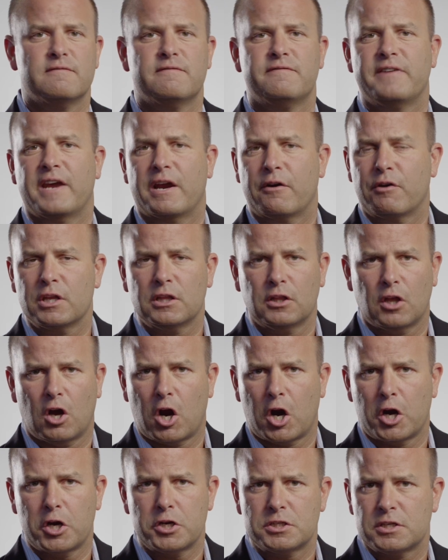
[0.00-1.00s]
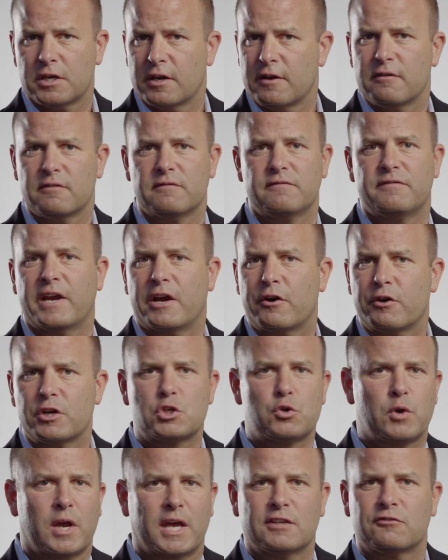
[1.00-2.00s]
very large, very
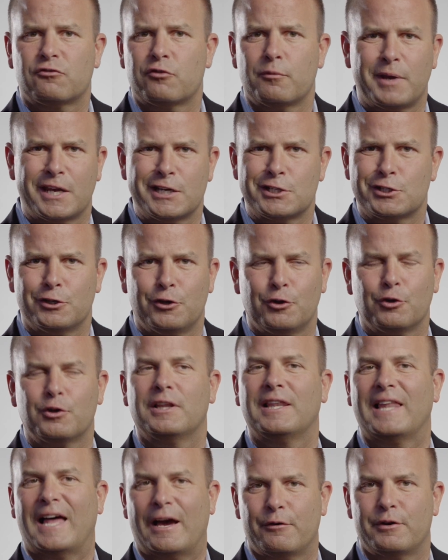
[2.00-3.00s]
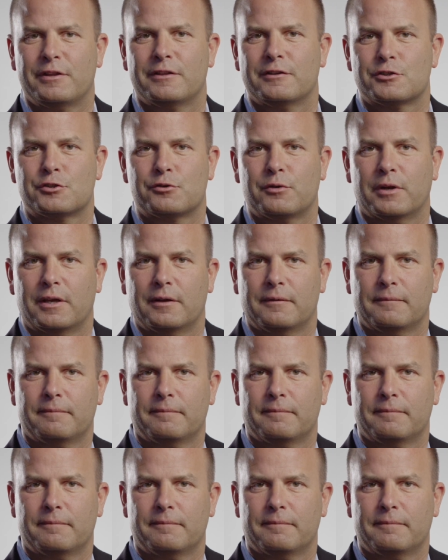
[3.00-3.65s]
transformational cloud industry.